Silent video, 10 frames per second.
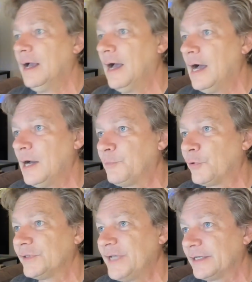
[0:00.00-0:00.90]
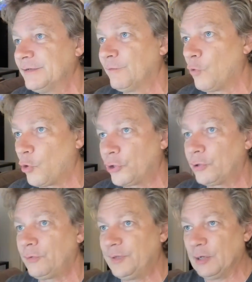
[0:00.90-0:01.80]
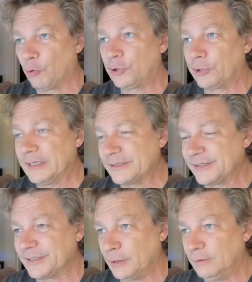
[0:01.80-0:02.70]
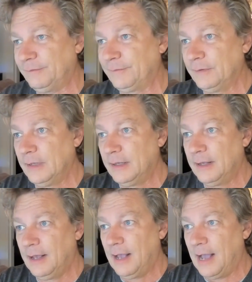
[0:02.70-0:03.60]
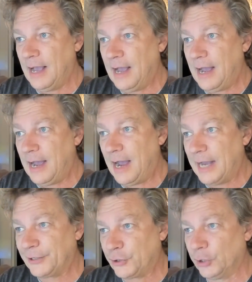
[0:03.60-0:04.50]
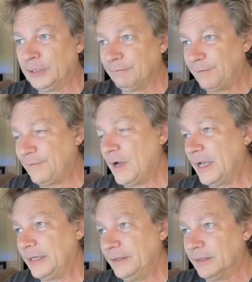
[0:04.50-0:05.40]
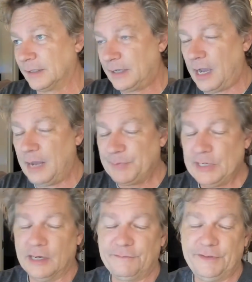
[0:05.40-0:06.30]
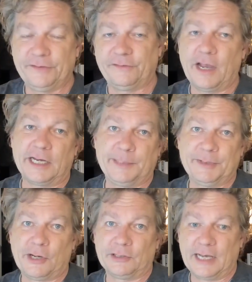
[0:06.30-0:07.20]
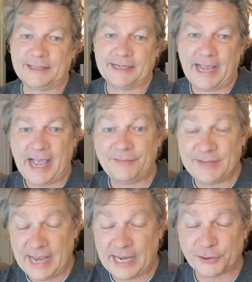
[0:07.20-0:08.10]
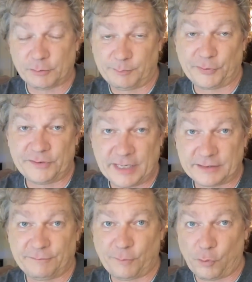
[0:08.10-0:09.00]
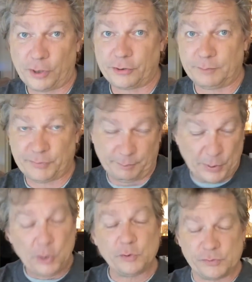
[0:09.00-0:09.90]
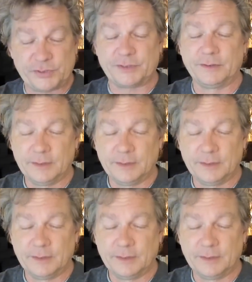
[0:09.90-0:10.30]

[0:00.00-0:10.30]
uh, protective order. The order itself. Uh, I couldn't find a copy of this document online that had the actual protective order proposed